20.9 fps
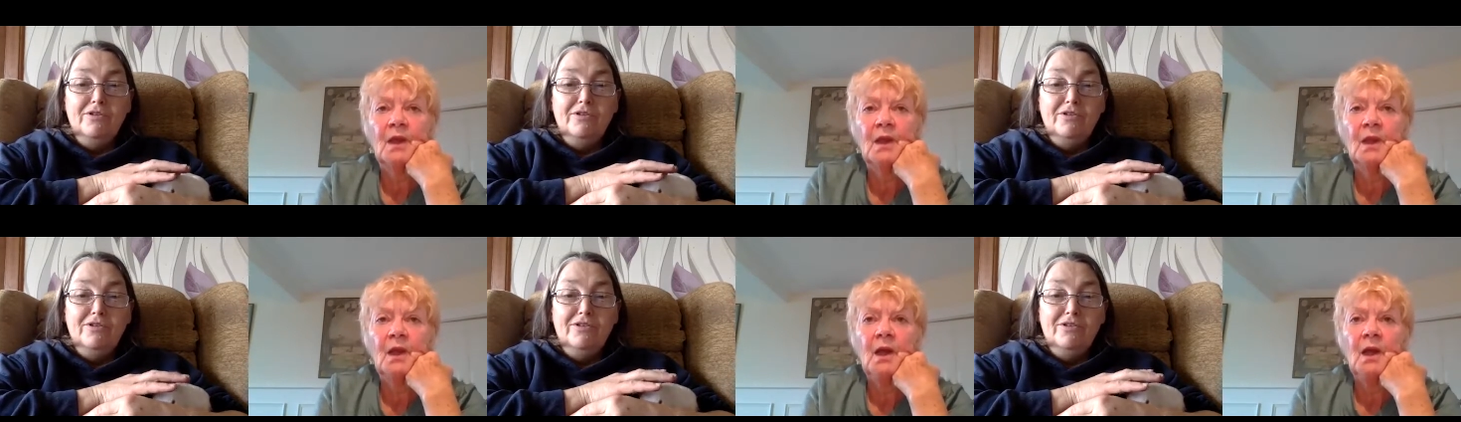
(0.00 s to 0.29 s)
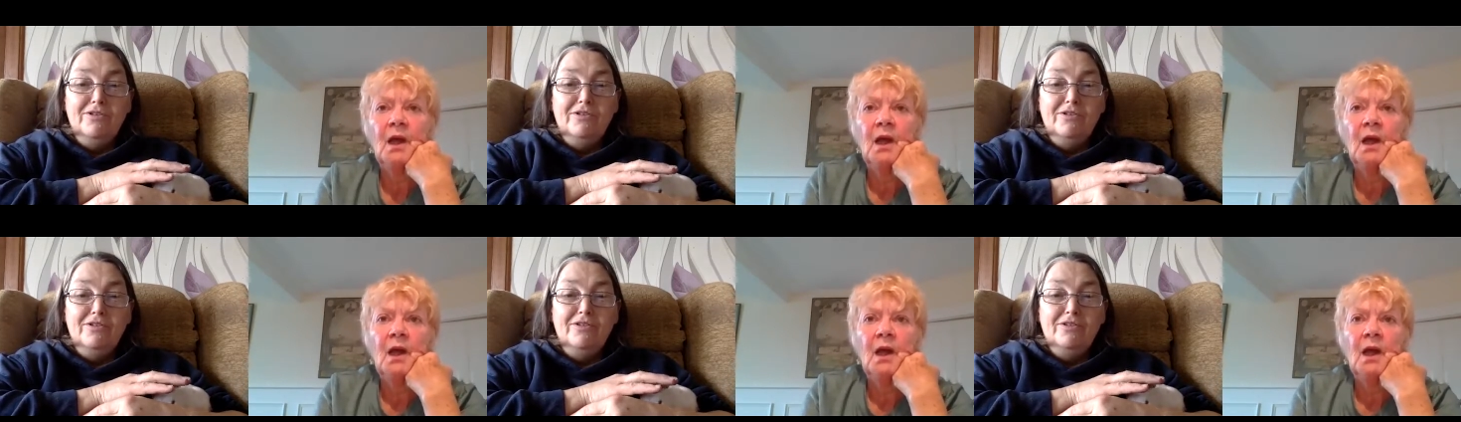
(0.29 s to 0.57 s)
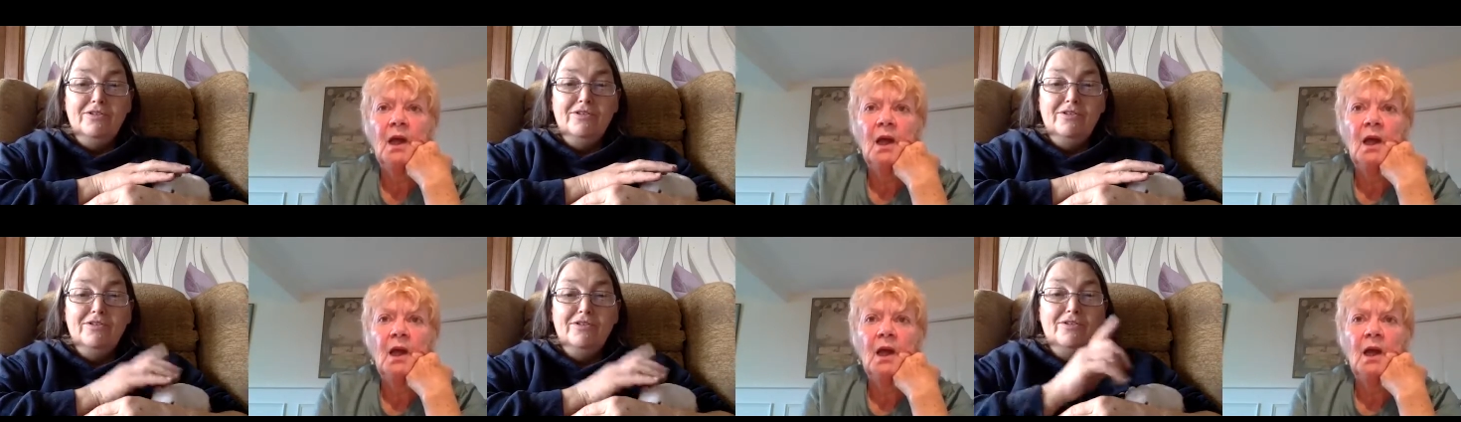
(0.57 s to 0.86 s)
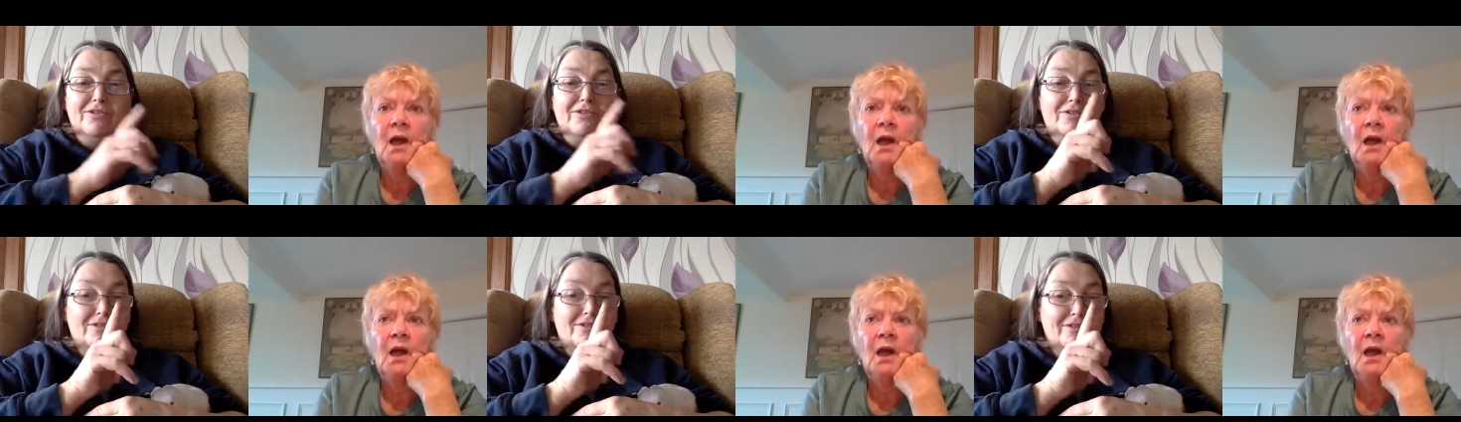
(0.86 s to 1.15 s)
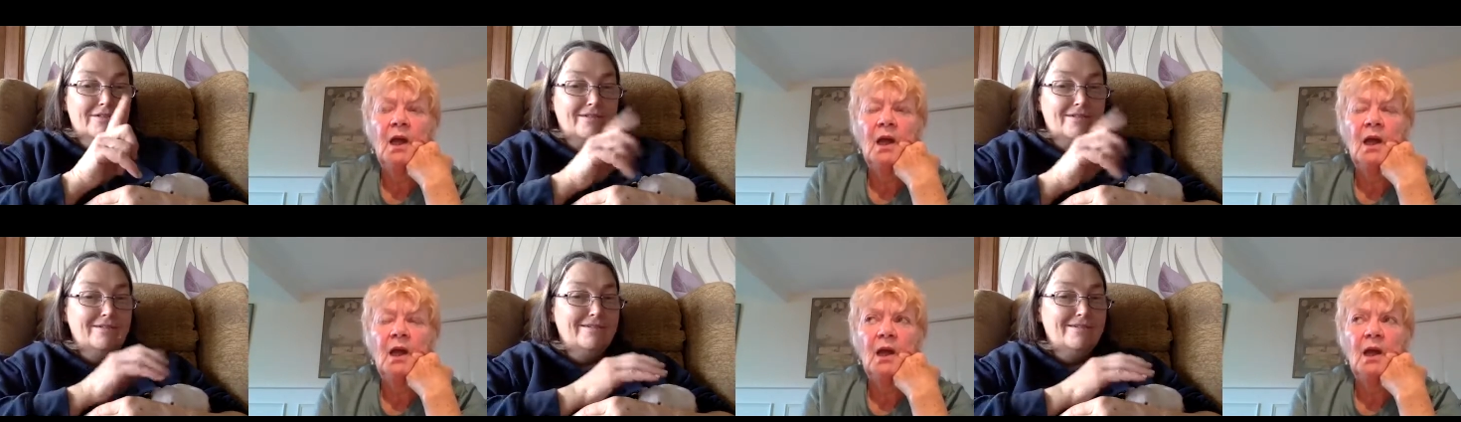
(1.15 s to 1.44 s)

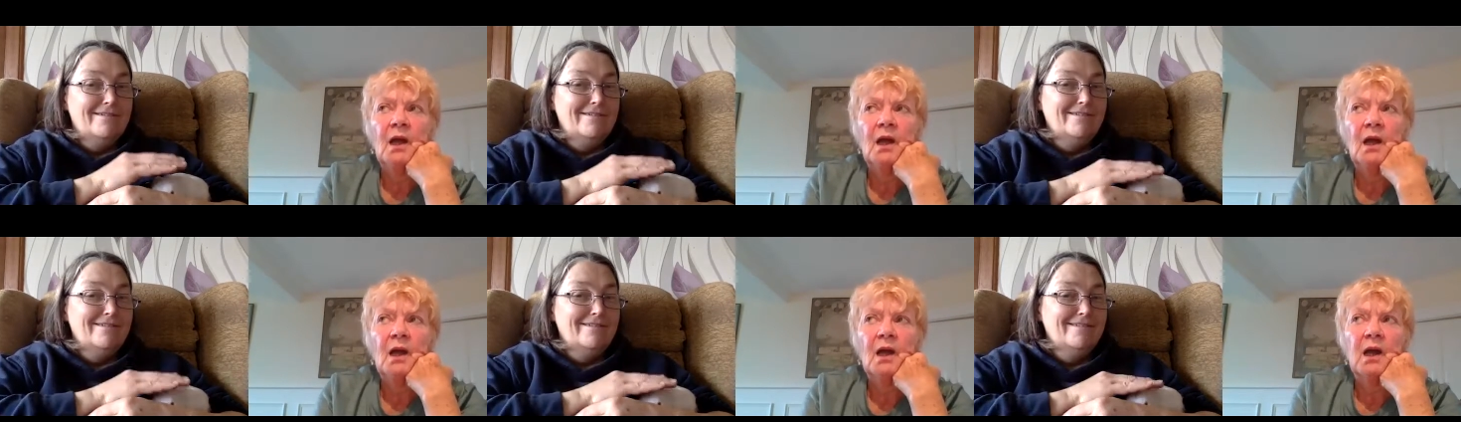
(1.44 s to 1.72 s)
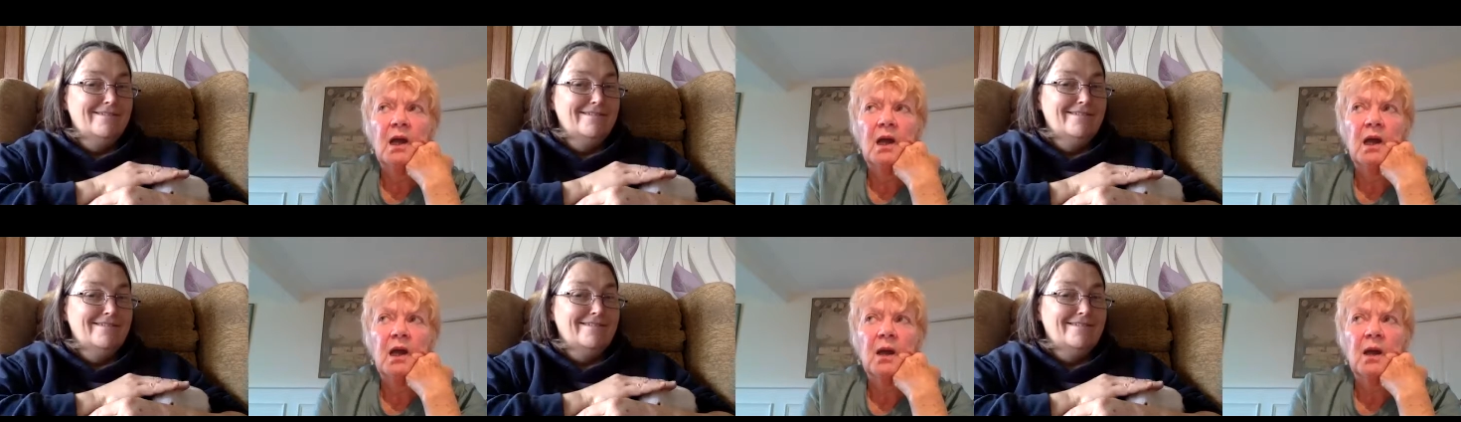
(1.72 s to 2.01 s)
No one is speaking in this clip.